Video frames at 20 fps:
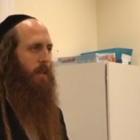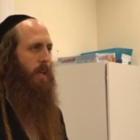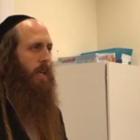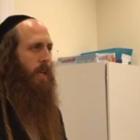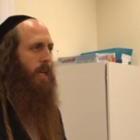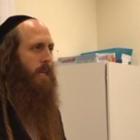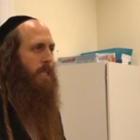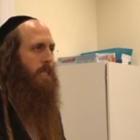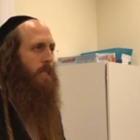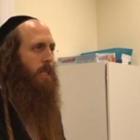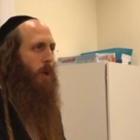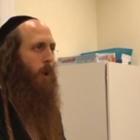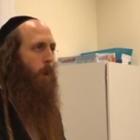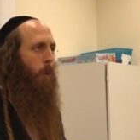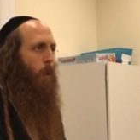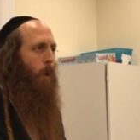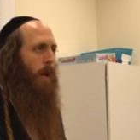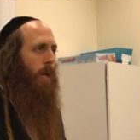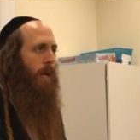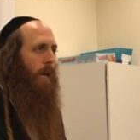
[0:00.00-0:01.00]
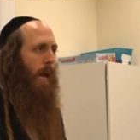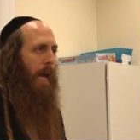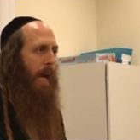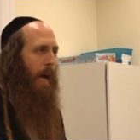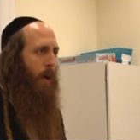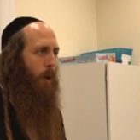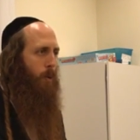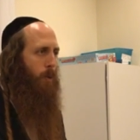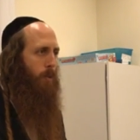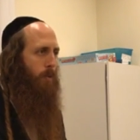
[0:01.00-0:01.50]
It's your way
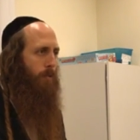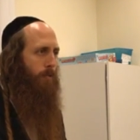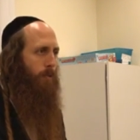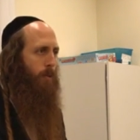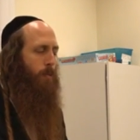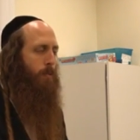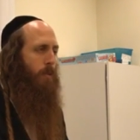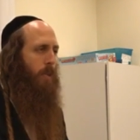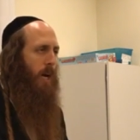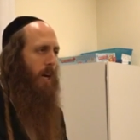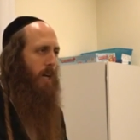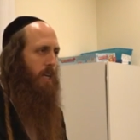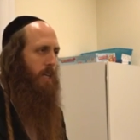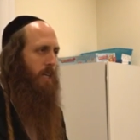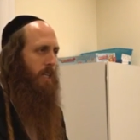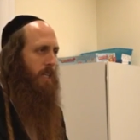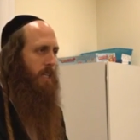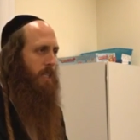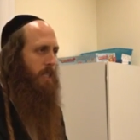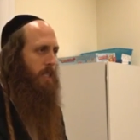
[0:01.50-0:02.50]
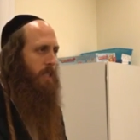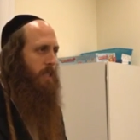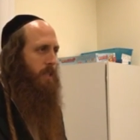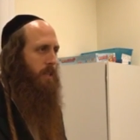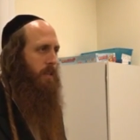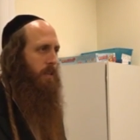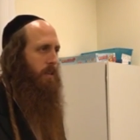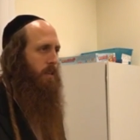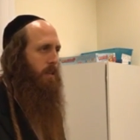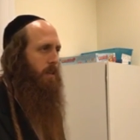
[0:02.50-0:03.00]
out from darkness.
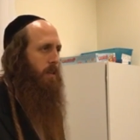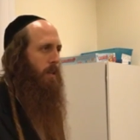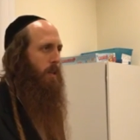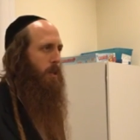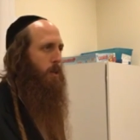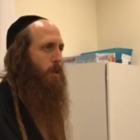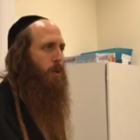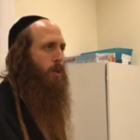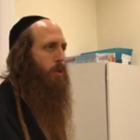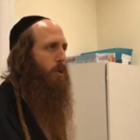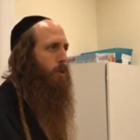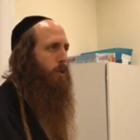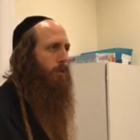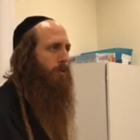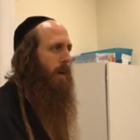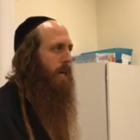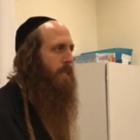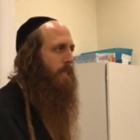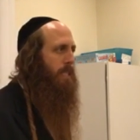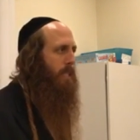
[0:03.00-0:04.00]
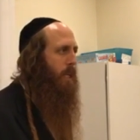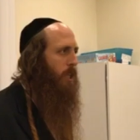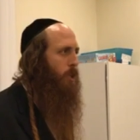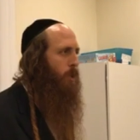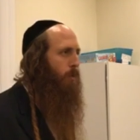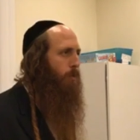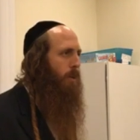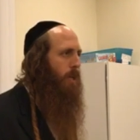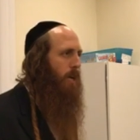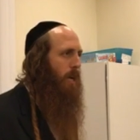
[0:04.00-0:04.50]
To do tshuva, it's not to
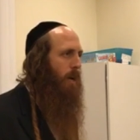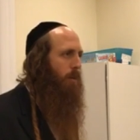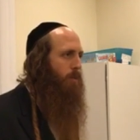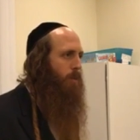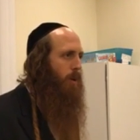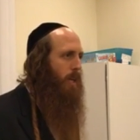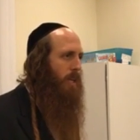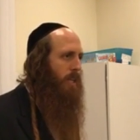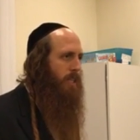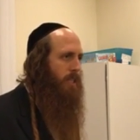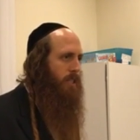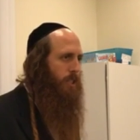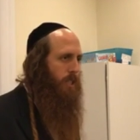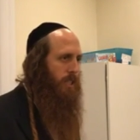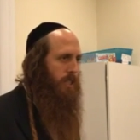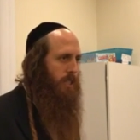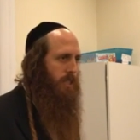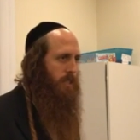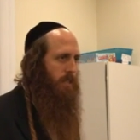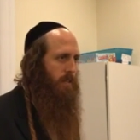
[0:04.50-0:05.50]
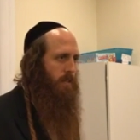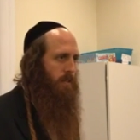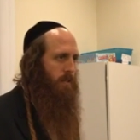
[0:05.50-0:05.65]
become religious.